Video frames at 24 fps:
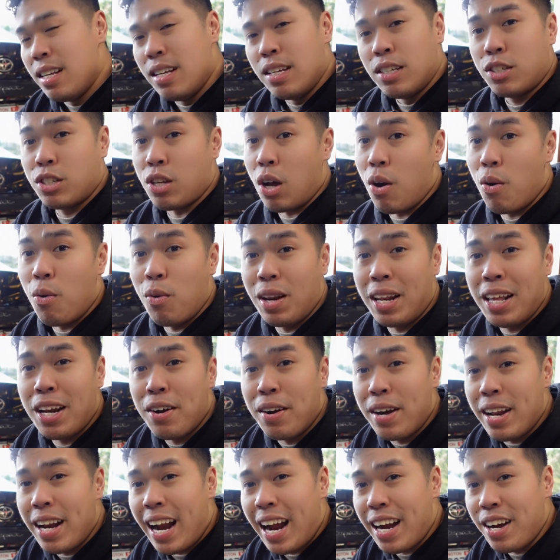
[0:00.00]
So
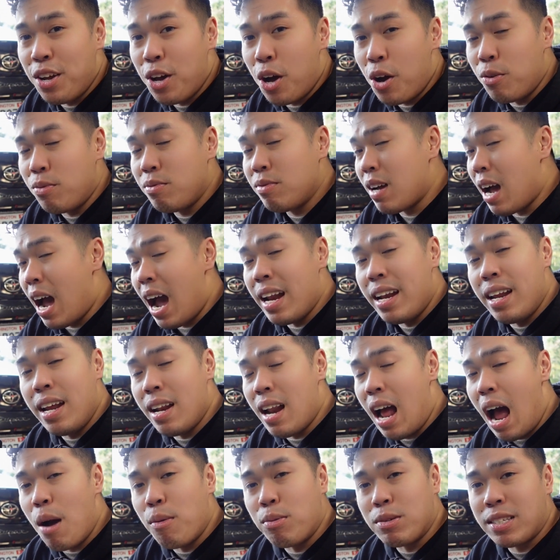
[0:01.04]
little did I know,
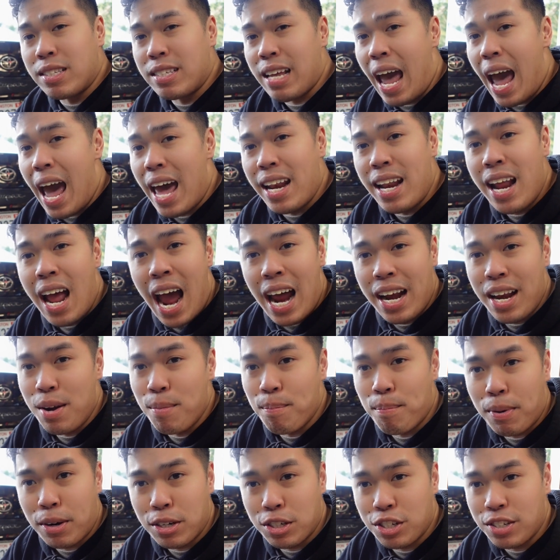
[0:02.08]
I was sad, I
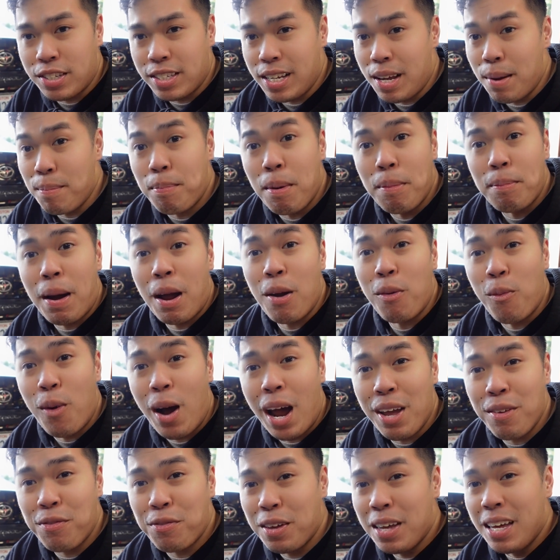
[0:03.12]
didn't purchase it, but my
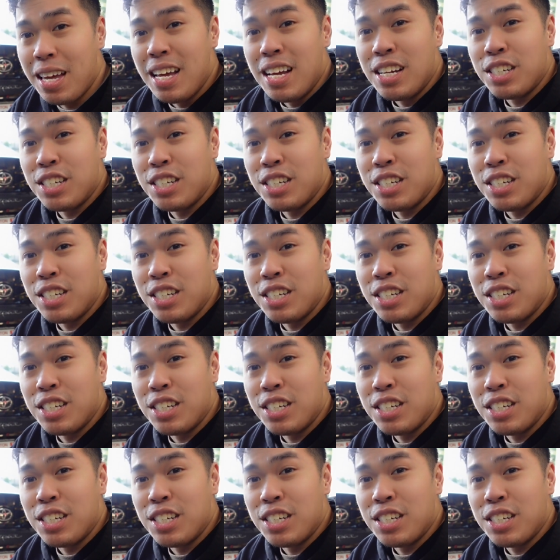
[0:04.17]
wife,